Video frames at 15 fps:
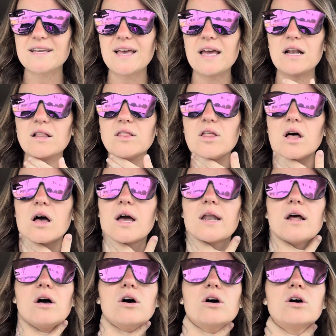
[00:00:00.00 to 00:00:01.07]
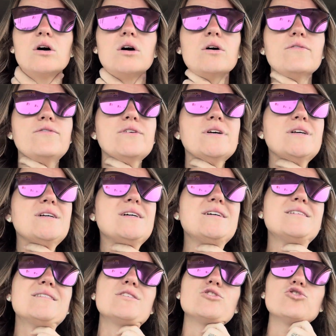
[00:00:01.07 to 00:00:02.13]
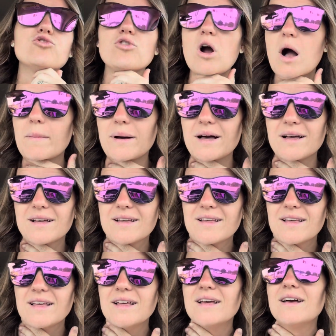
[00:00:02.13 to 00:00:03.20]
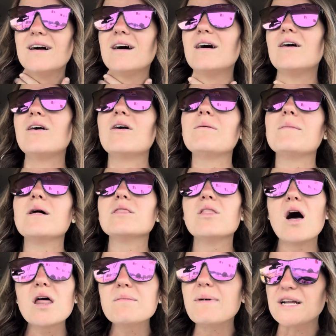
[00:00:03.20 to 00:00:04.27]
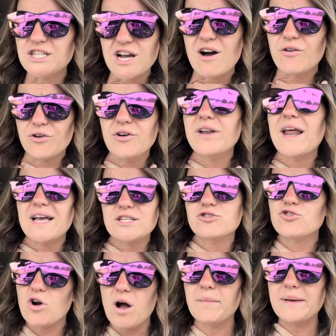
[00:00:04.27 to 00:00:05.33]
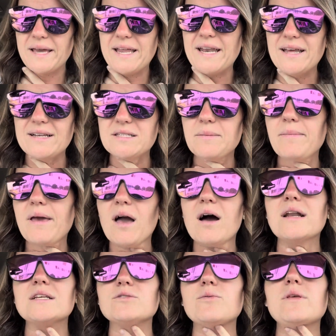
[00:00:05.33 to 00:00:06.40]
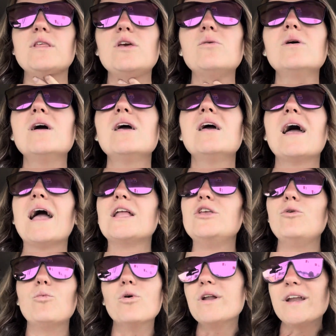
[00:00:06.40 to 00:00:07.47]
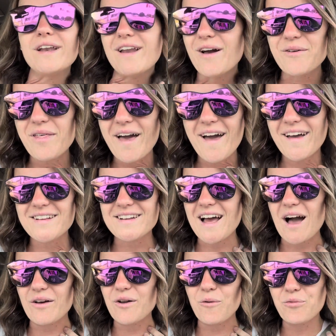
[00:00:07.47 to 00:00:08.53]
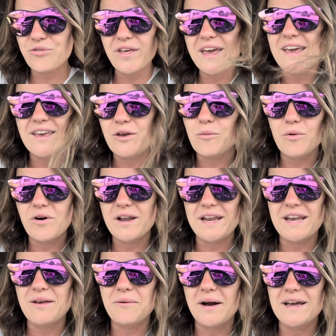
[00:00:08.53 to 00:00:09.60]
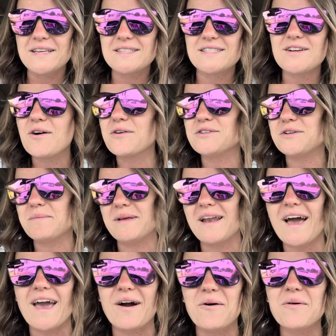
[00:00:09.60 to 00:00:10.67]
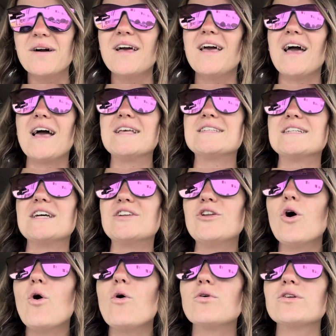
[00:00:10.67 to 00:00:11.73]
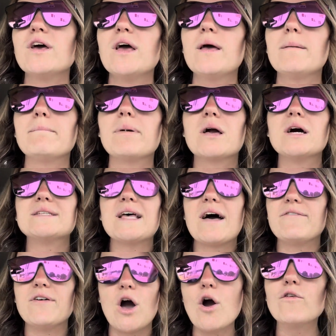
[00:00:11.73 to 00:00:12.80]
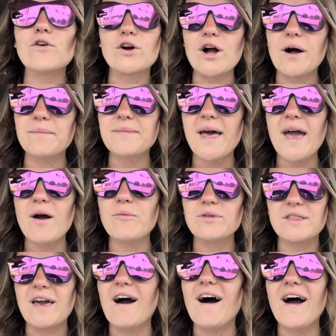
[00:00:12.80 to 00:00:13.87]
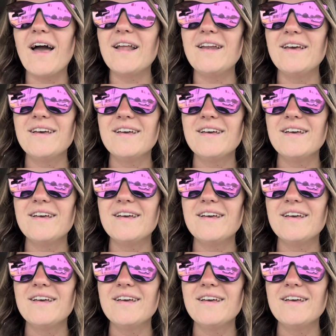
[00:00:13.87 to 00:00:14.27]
and a lot of trauma. A lot of my childhood has trauma in it, to be honest with you. And you wouldn't know that. I don't think you would anyways, talking to me now as an adult, because I've overcome that with God.